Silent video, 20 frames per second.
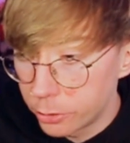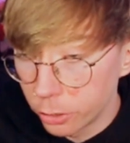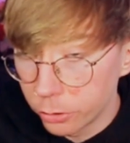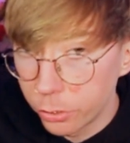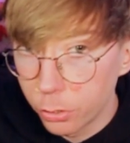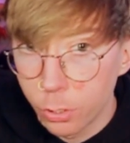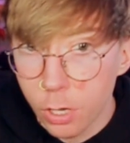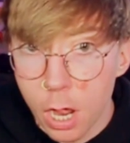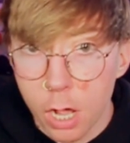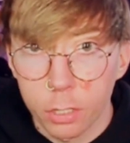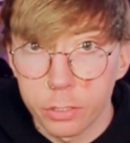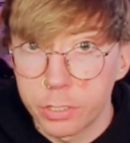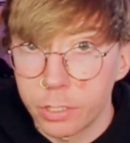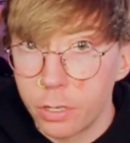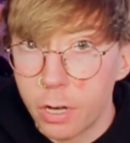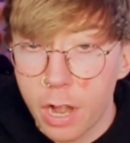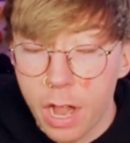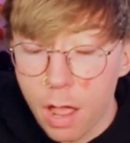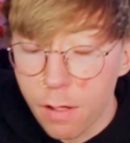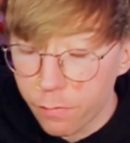or $2
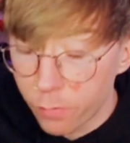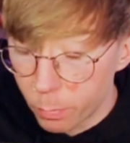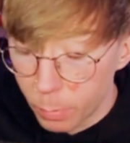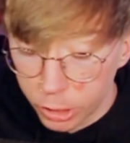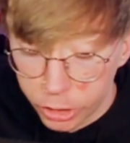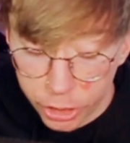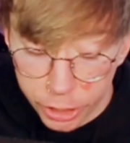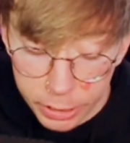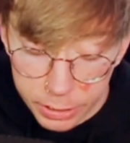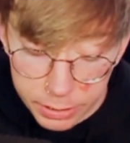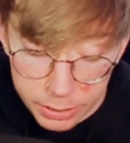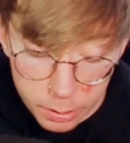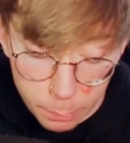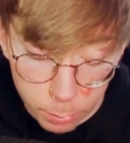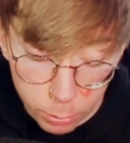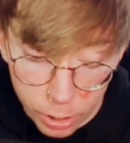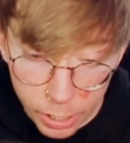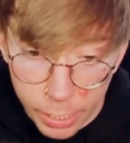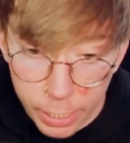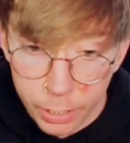or however much it is to
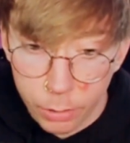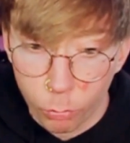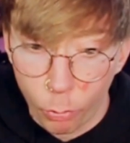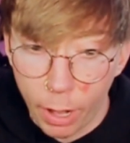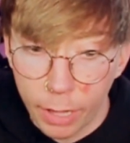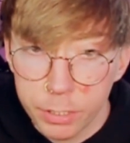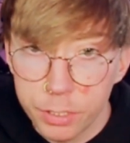play Red's